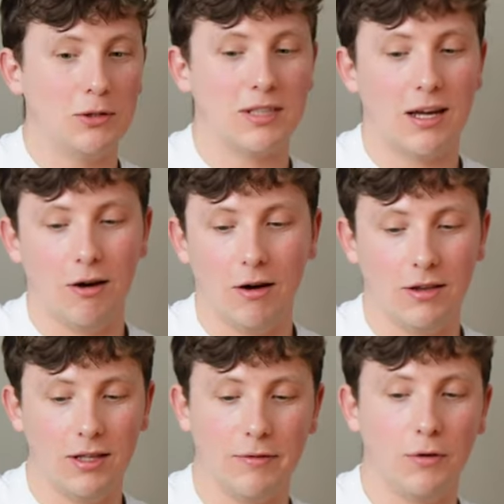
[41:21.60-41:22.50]
you and say, oh,
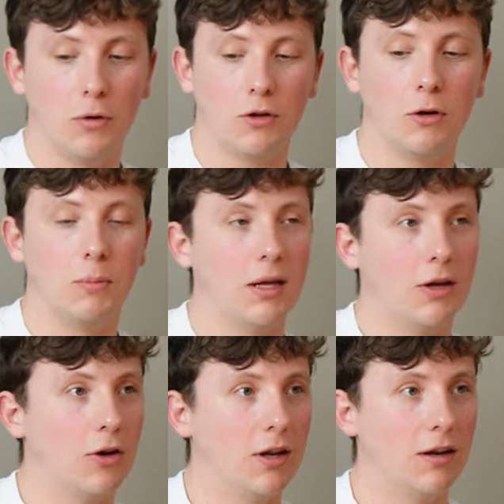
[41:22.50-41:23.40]
this field could be
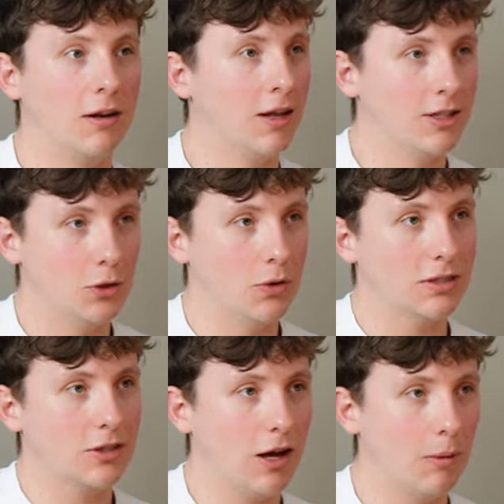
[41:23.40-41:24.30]
good in 2
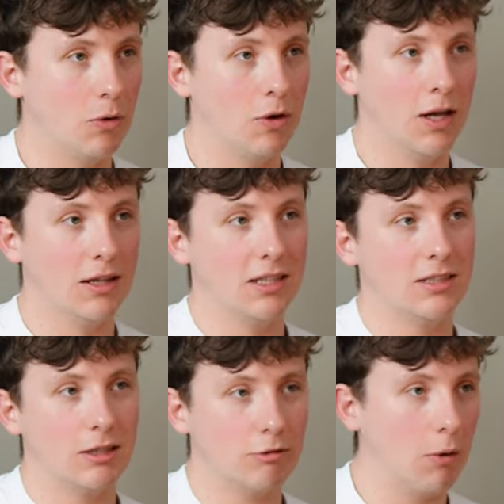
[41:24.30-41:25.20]
years time, or
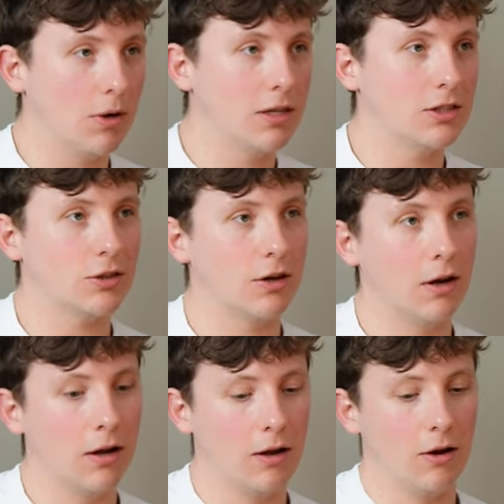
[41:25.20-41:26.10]
this is a growing
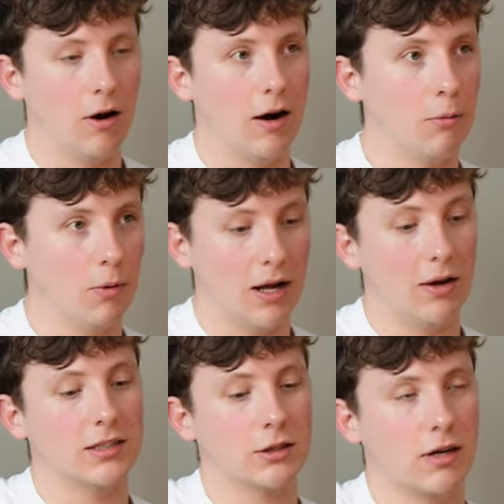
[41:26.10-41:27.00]
industry. Yeah. All right. Well, now
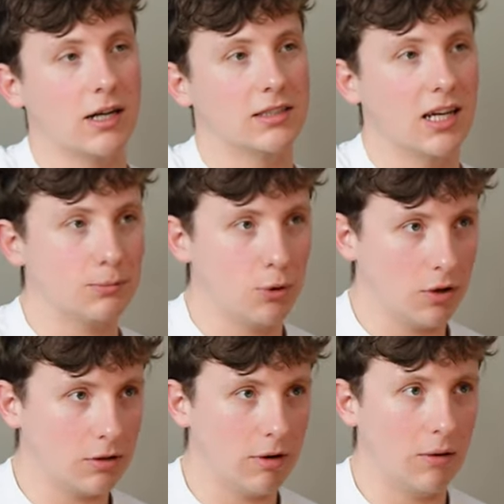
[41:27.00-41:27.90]
let's create a SaaS
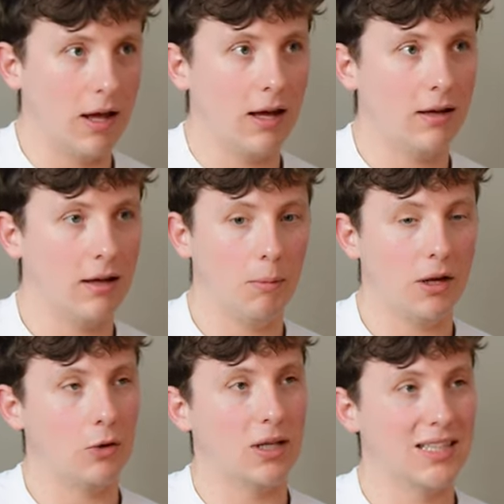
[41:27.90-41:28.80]
product around that. And we
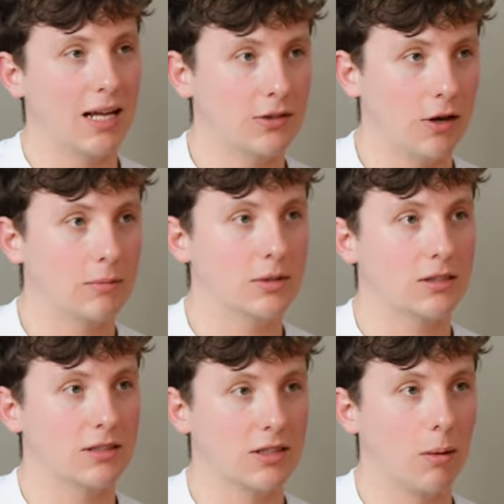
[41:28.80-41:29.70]
can do it 10 times
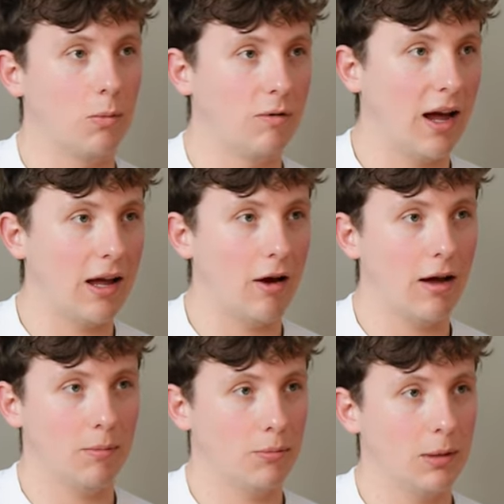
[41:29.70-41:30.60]
because it's done with
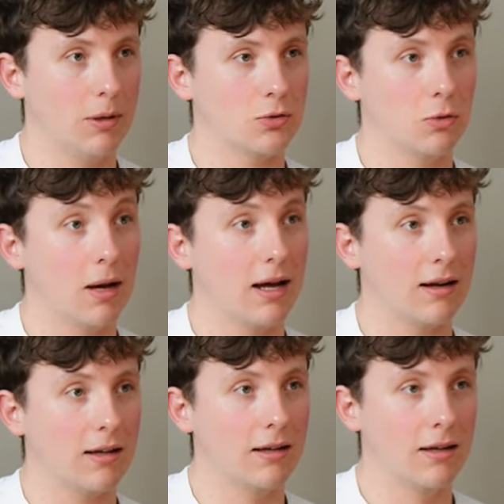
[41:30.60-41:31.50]
AI pretty much
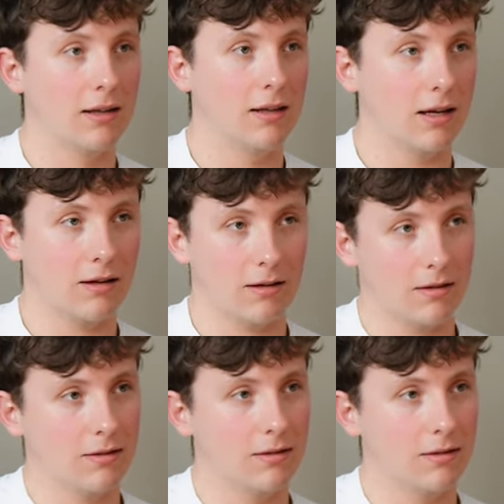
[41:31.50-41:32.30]
automatically. Like, so it